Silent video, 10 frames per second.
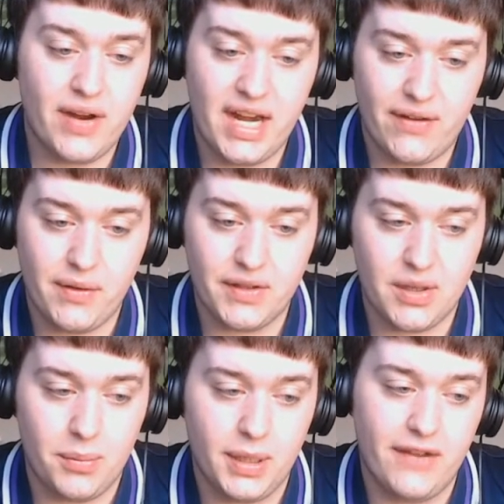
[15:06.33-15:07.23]
The training ground
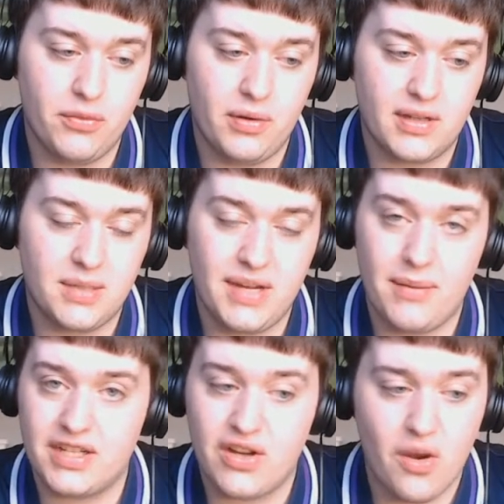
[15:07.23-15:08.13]
is unbelievable. To
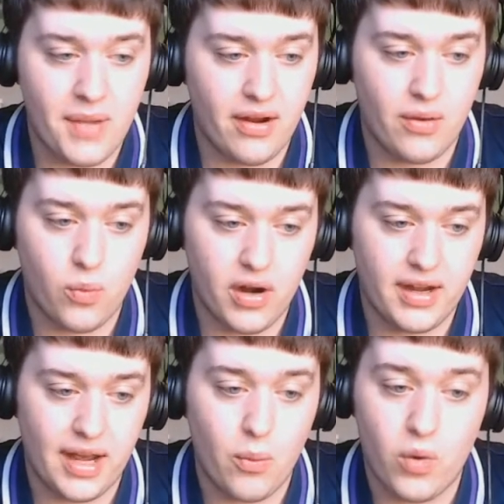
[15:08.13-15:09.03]
be able to come here and
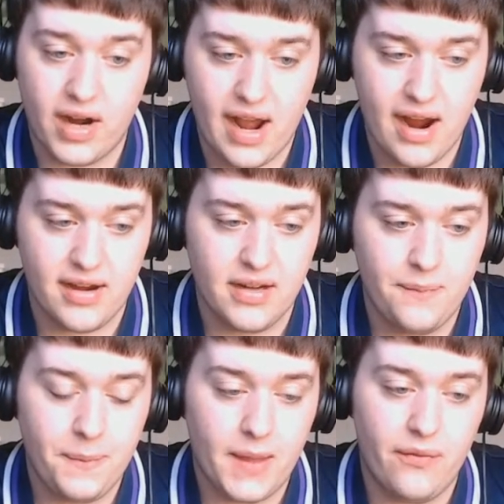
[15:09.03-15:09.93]
work and work hard,
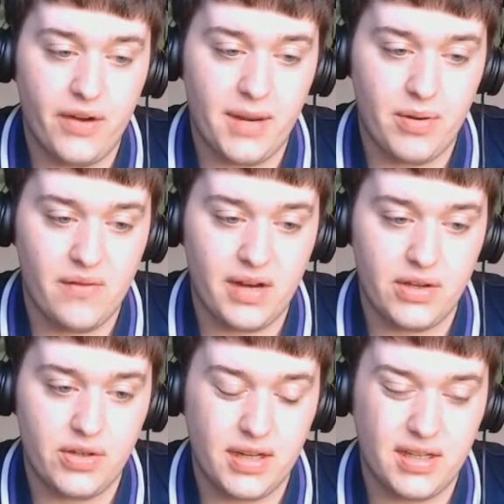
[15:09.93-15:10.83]
I'm very
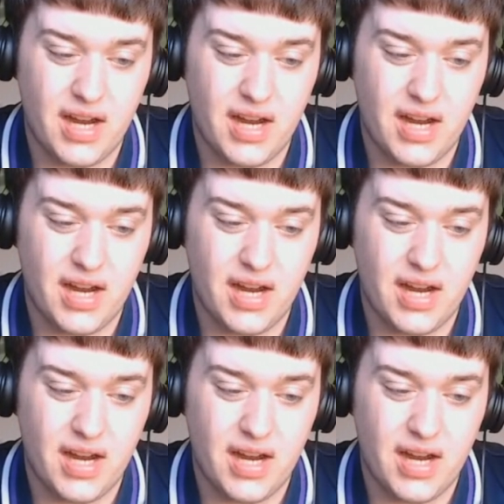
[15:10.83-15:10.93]
privileged.